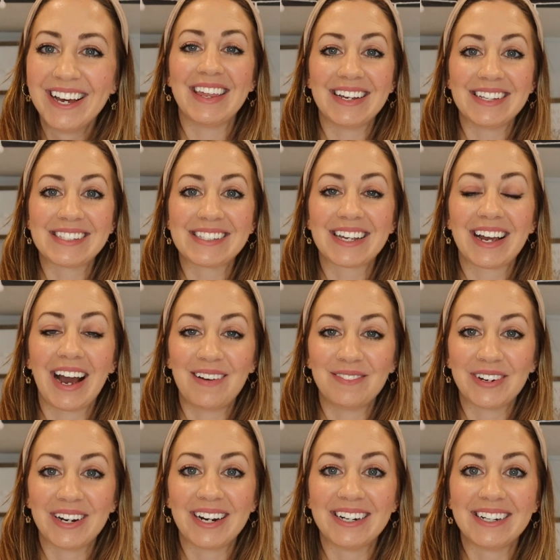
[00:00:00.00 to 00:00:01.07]
This
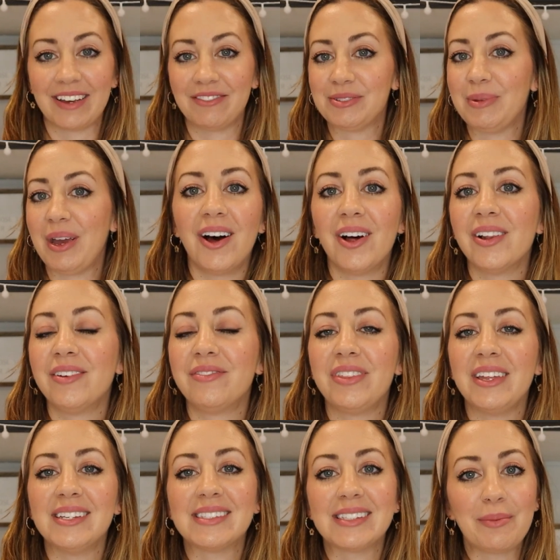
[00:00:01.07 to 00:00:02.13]
cover gives me all of
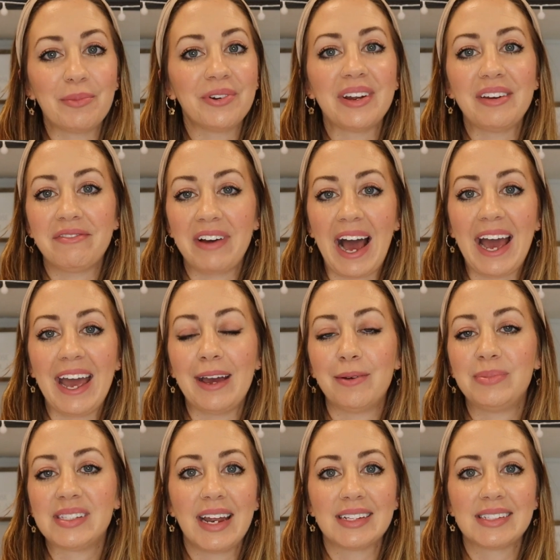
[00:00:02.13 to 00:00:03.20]
the summery
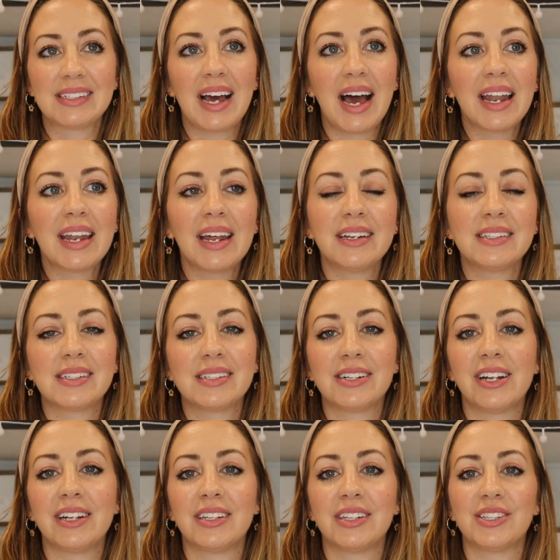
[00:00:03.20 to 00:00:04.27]
vibes. It's not
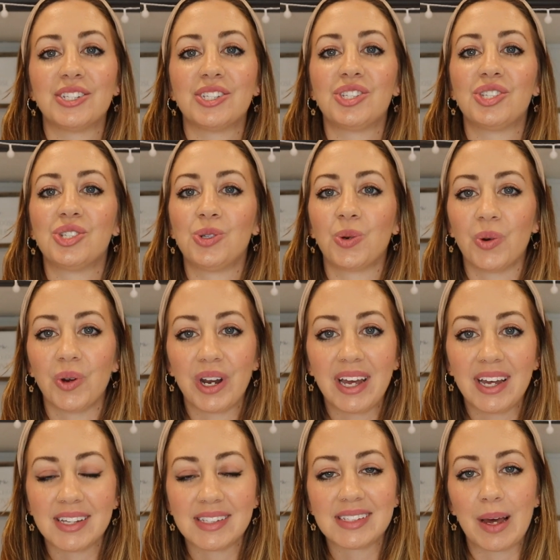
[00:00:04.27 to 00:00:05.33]
necessarily that the
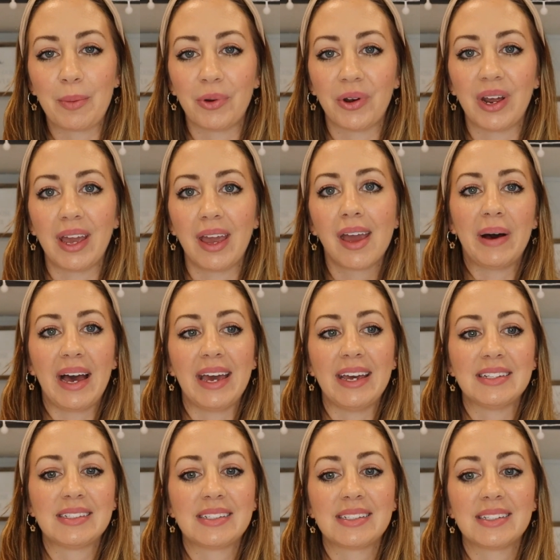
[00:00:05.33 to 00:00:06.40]
story is summery,
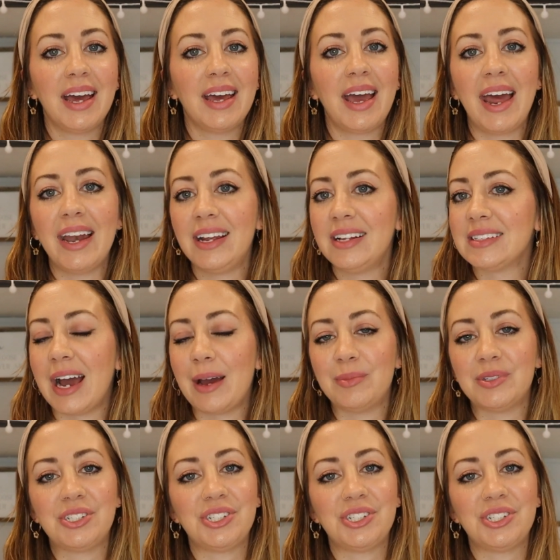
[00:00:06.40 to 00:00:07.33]
but anytime